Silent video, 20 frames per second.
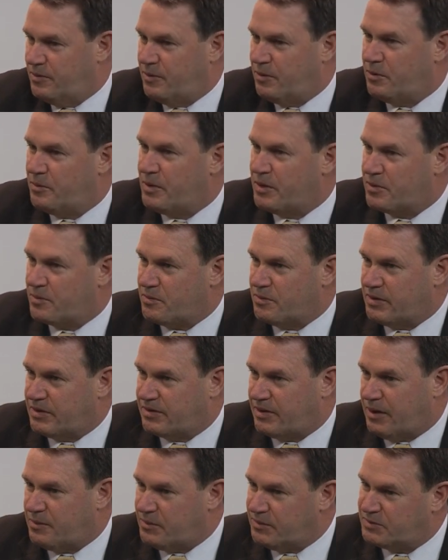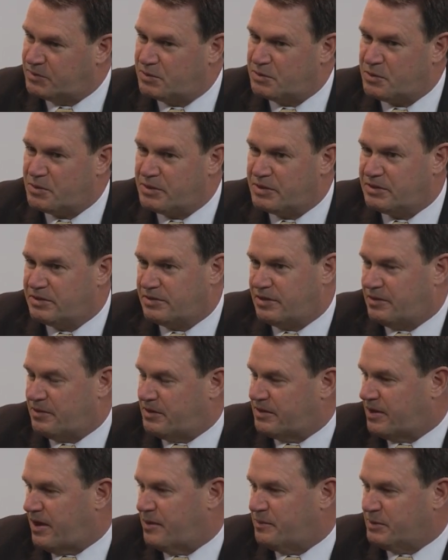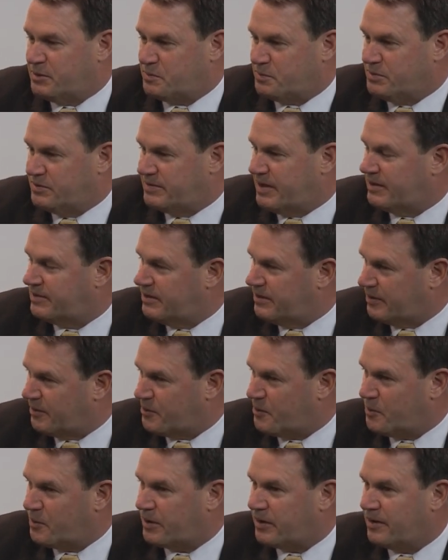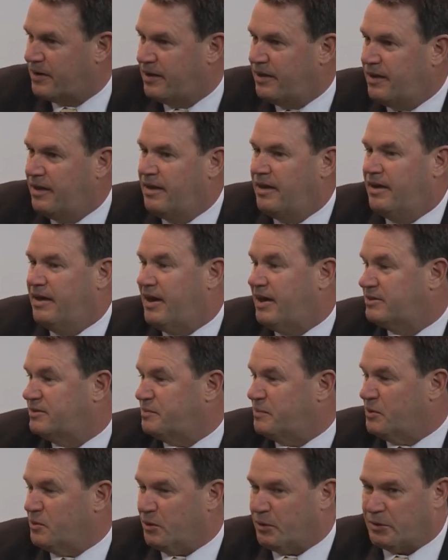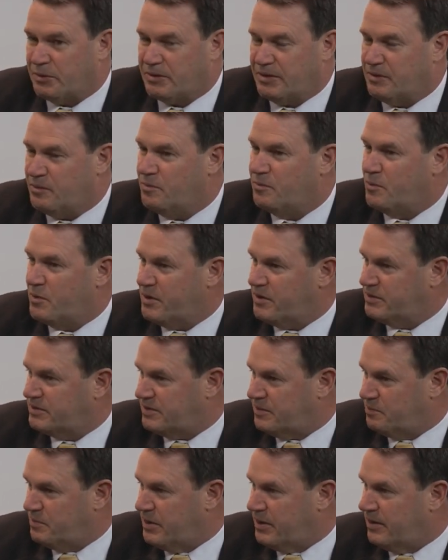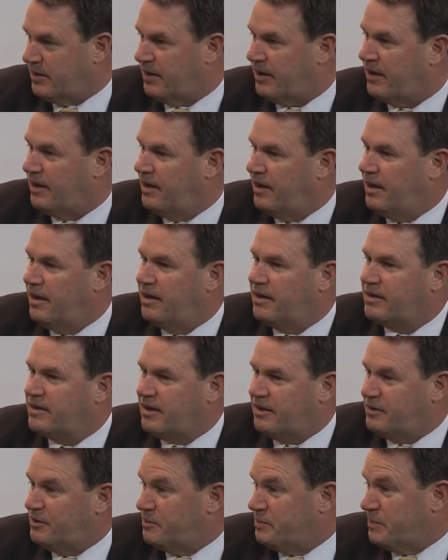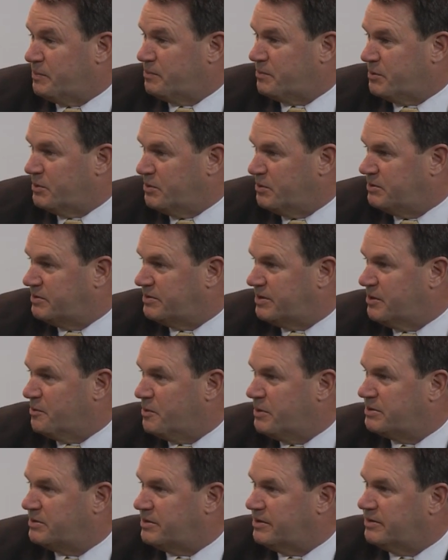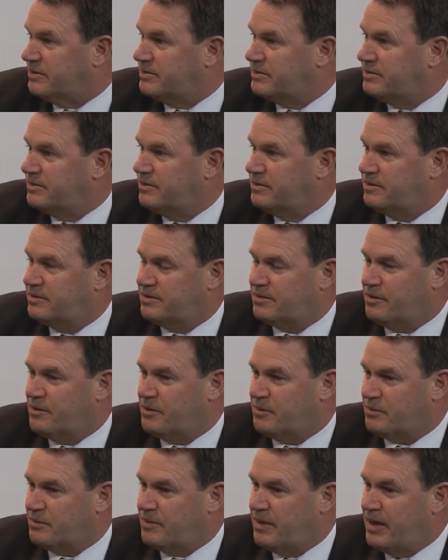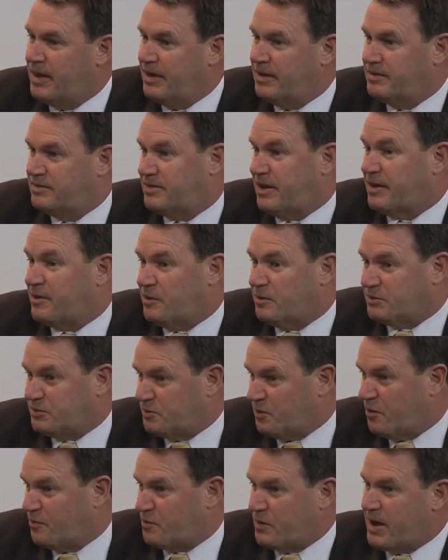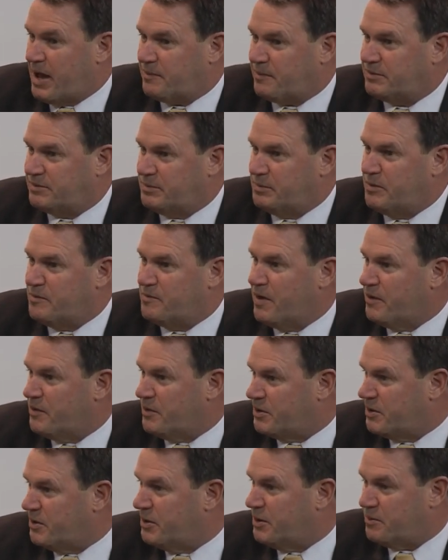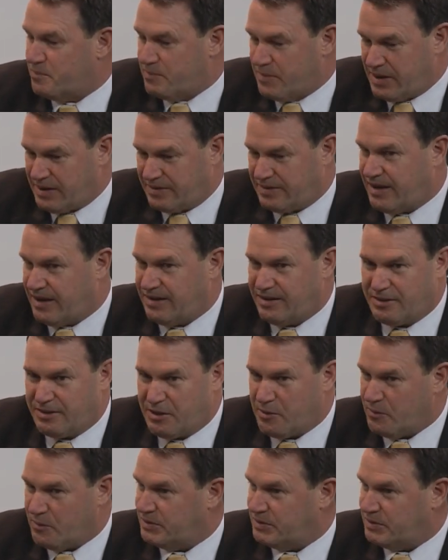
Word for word: all the way through the time of storage till the time it's presented in court? Has it been altered? Where has it been? Can you produce the originals? So Cyclone software happens to be very good at maintaining the